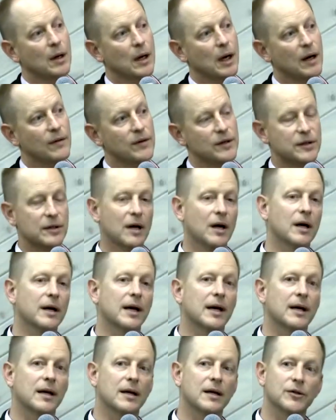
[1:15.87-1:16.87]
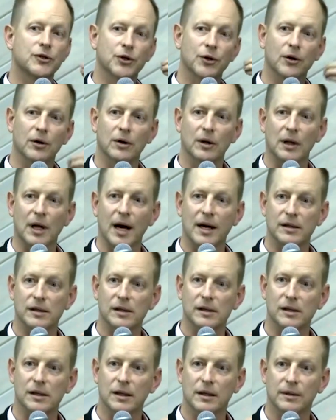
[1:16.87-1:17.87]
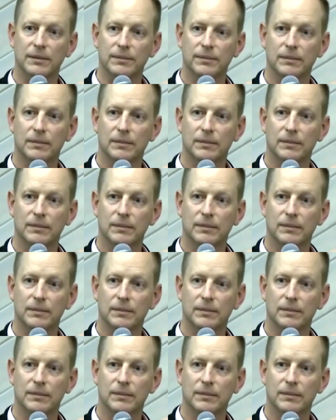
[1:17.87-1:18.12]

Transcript: of the tongue and it internalizes it.